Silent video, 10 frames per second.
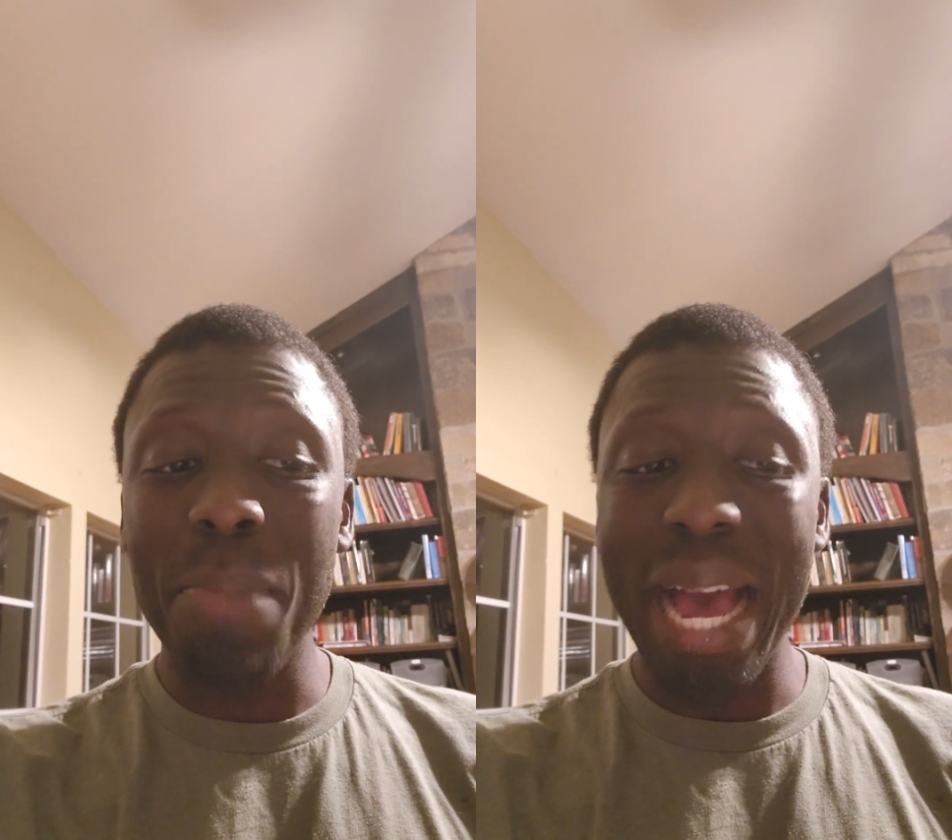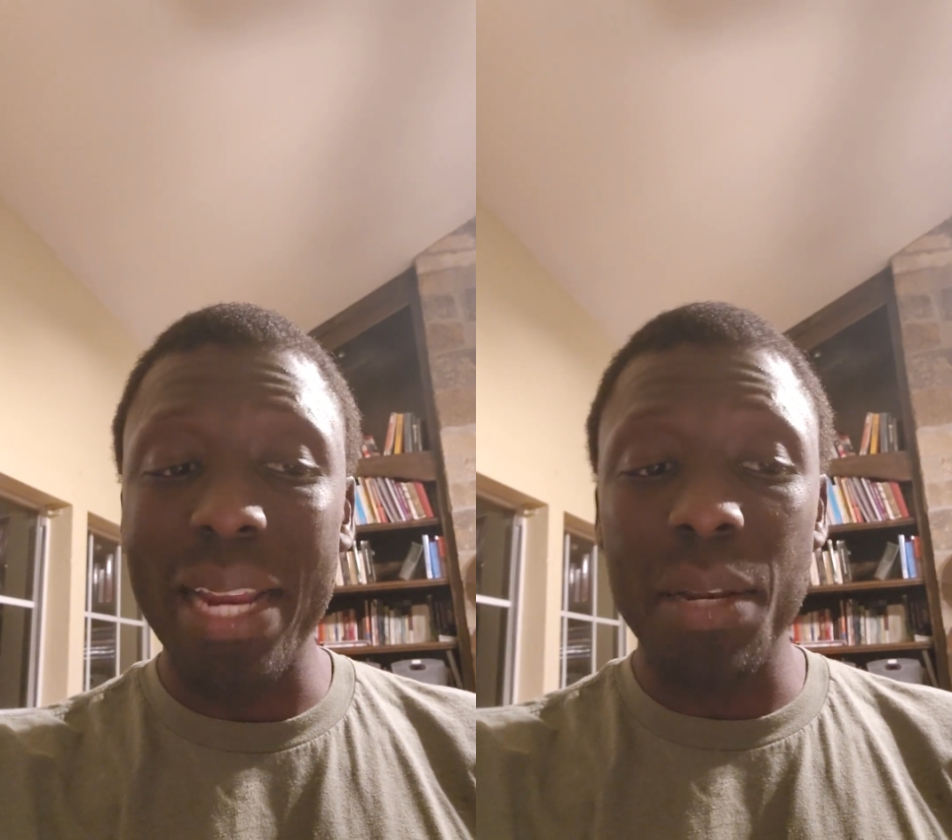
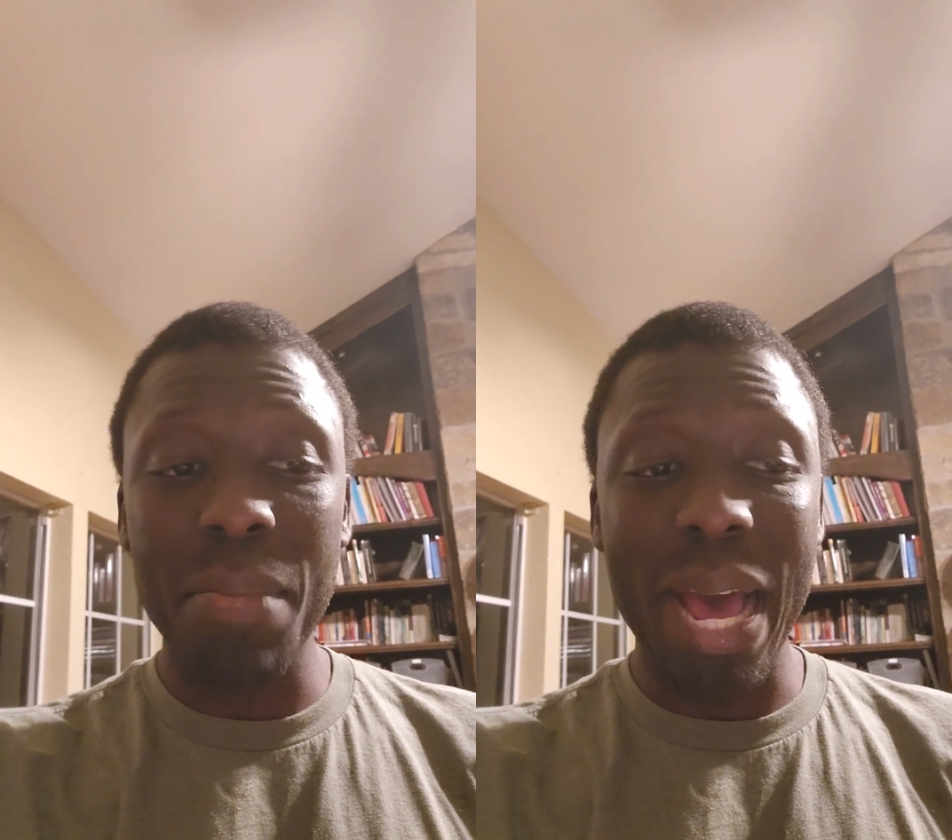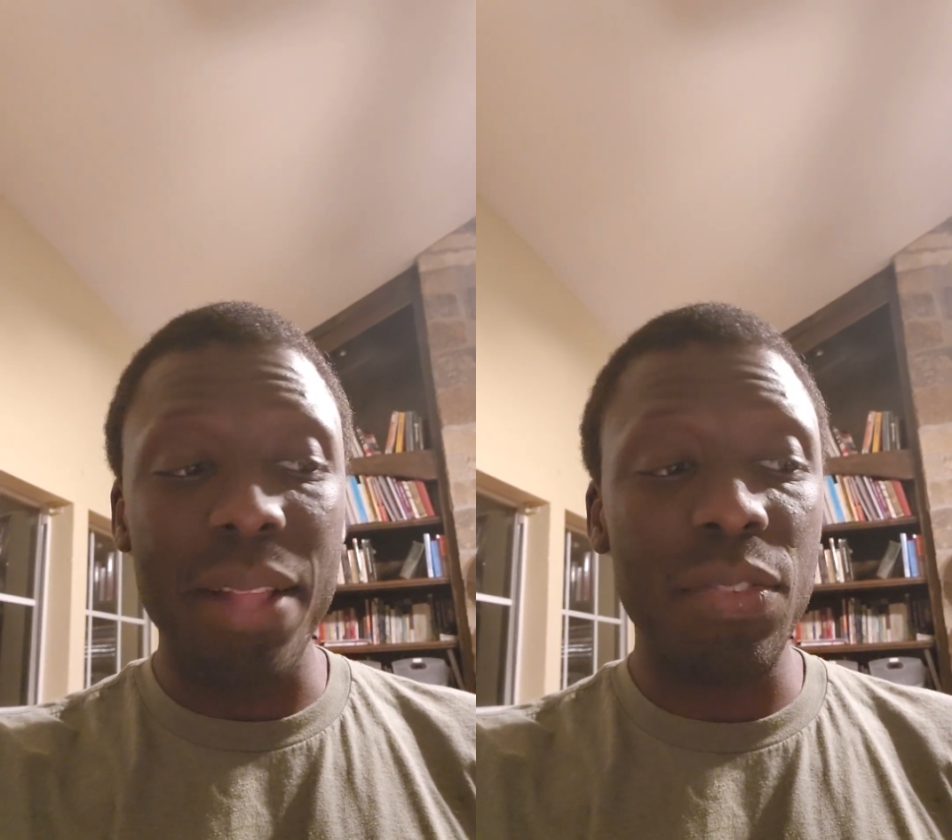bad at
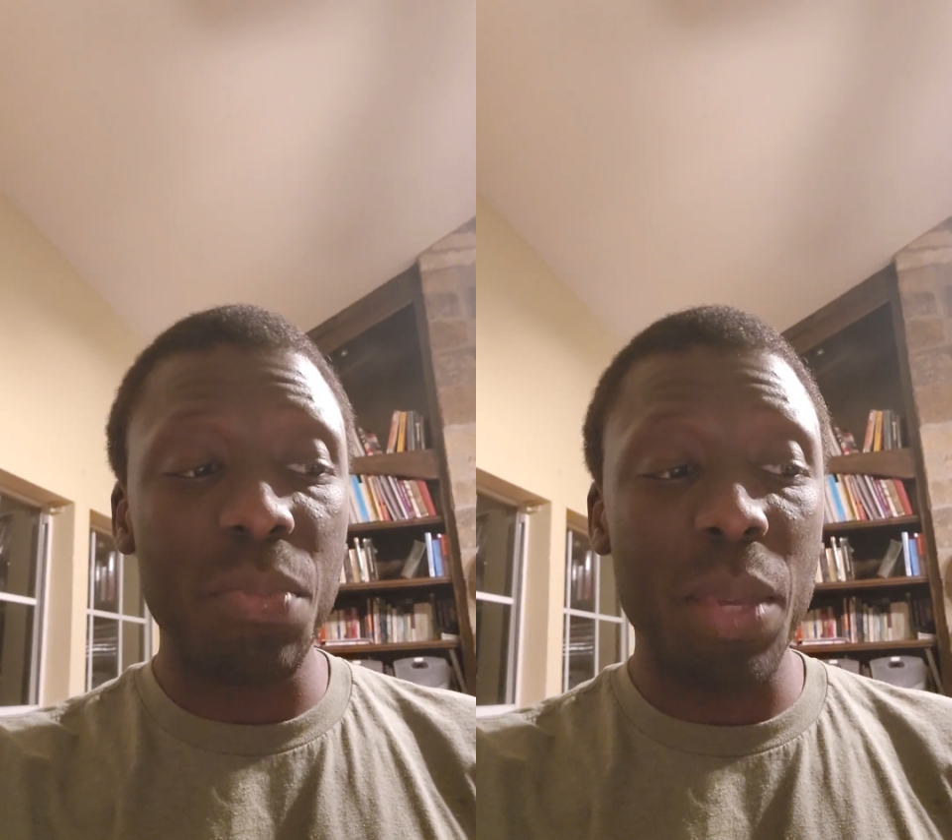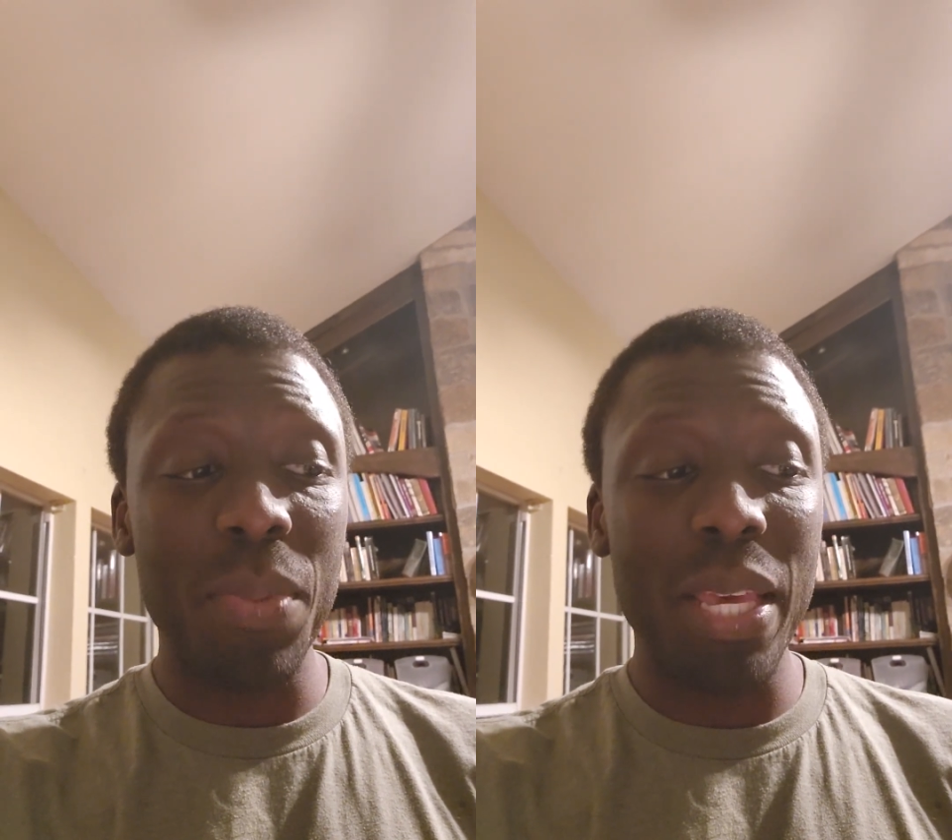maths
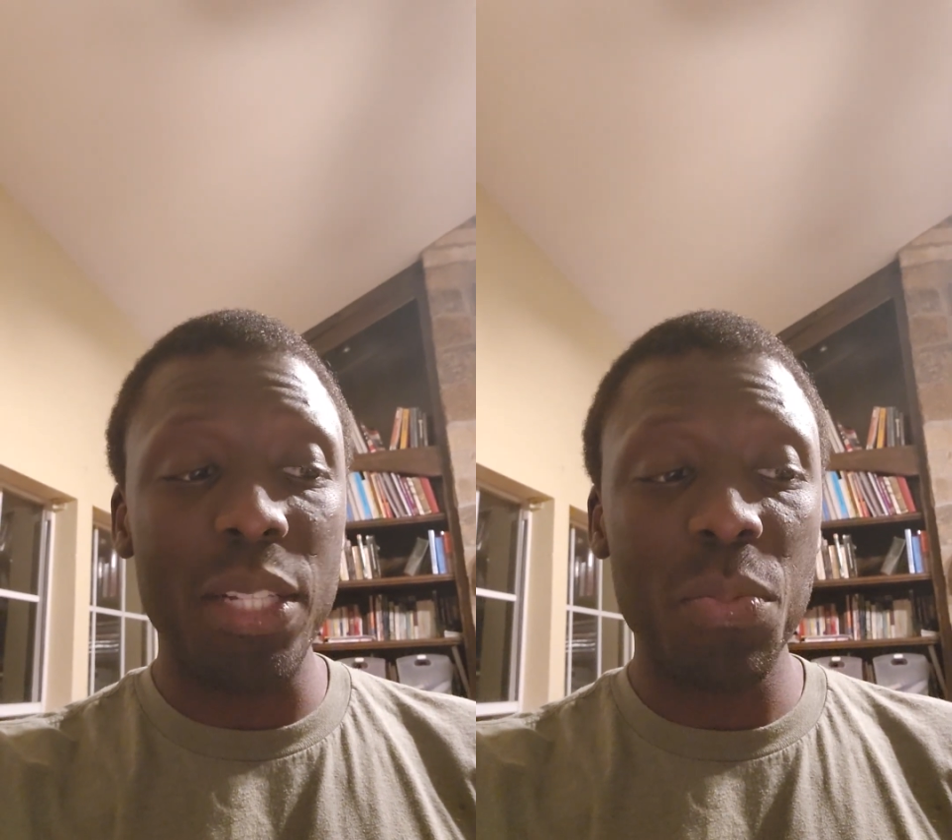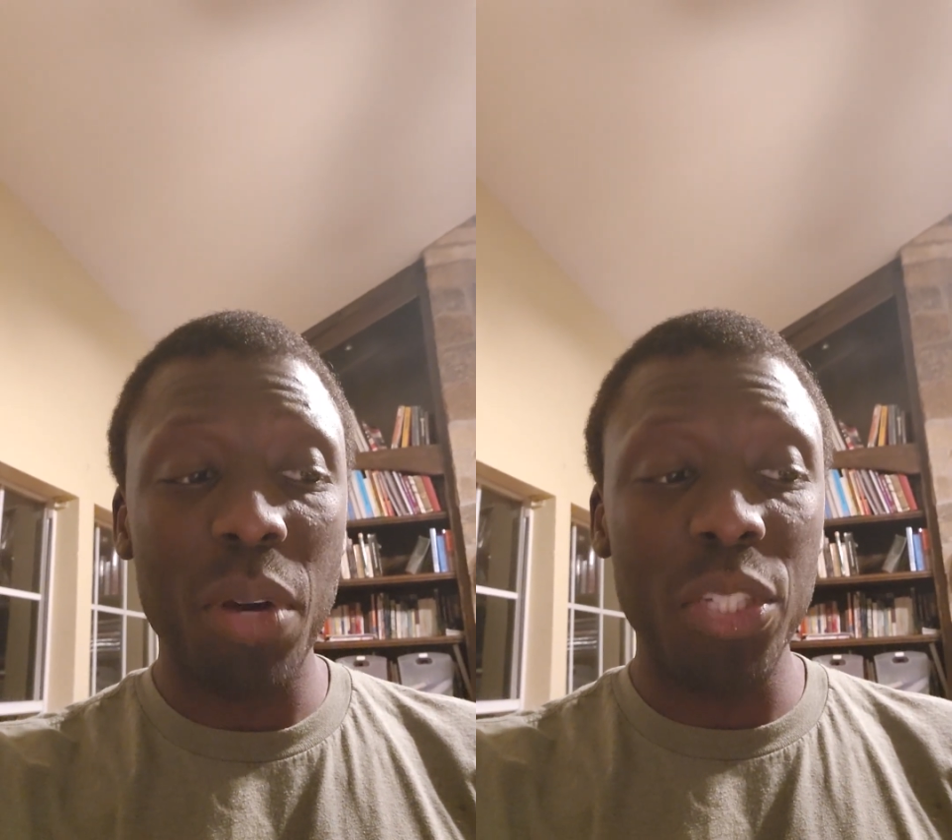may be
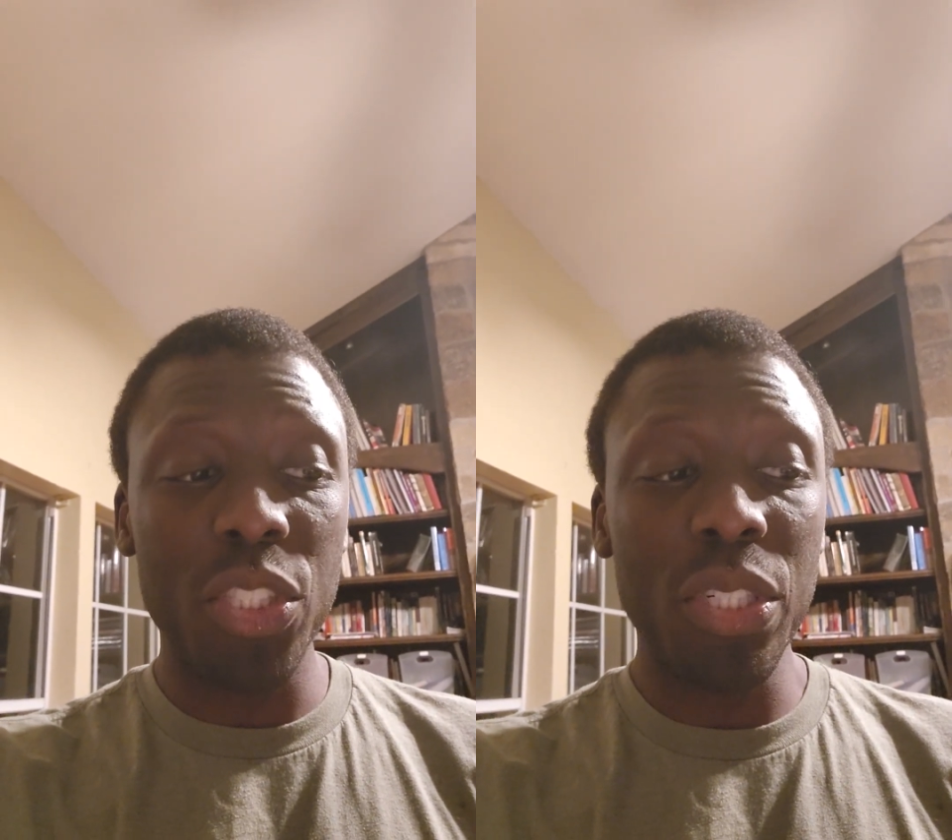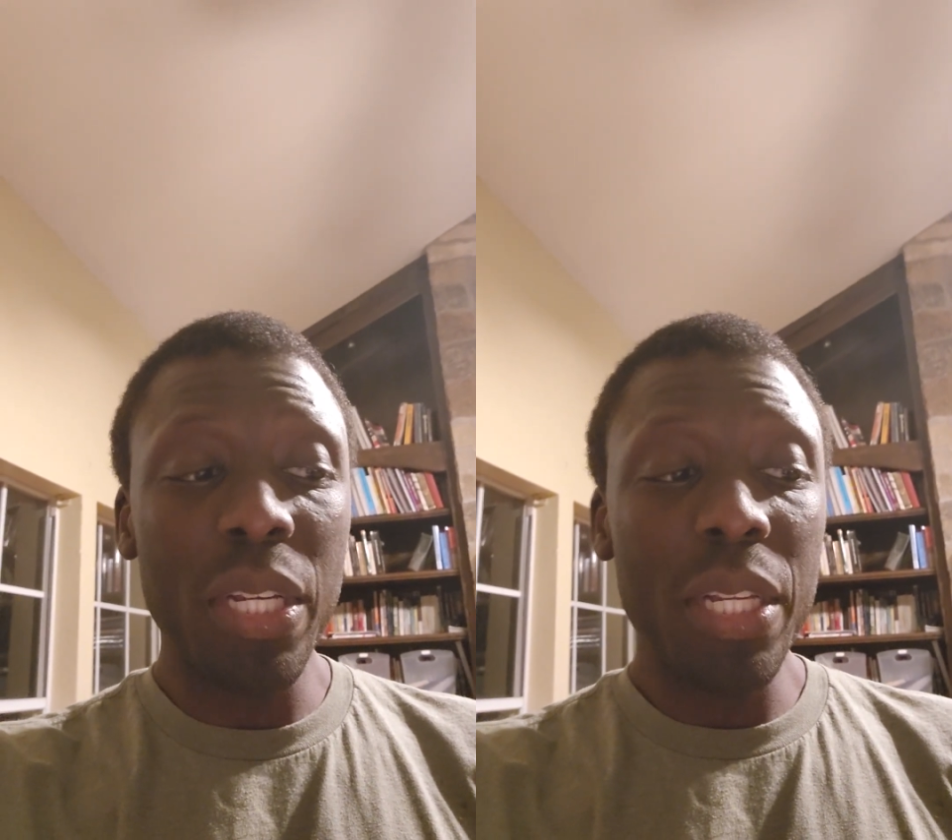as
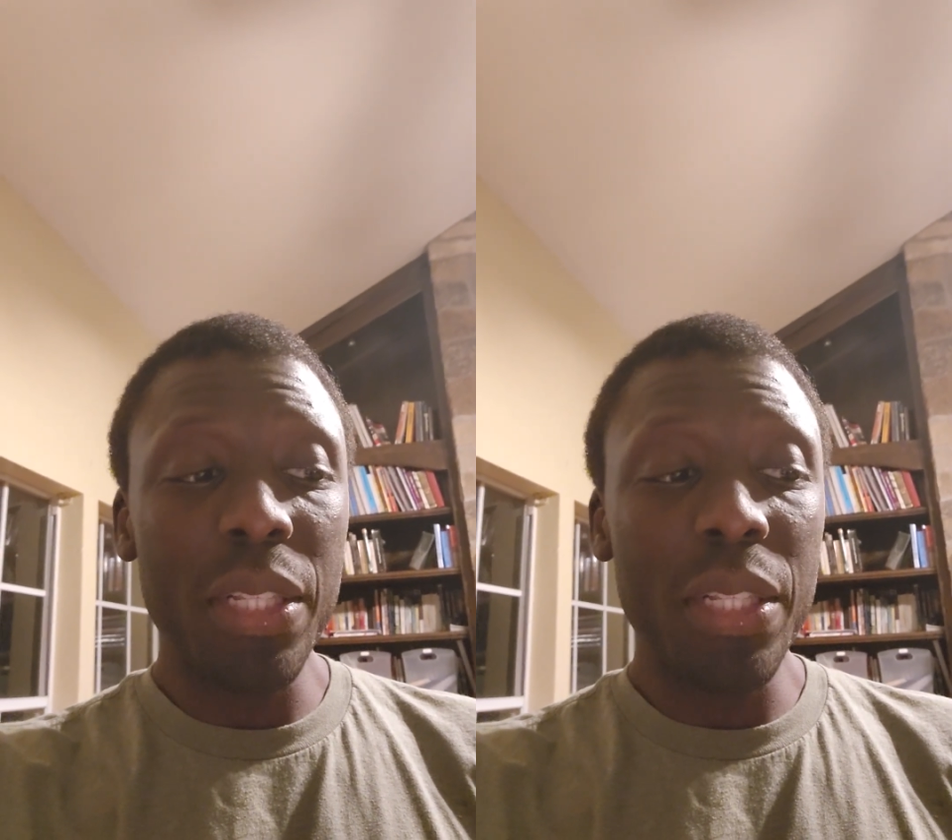much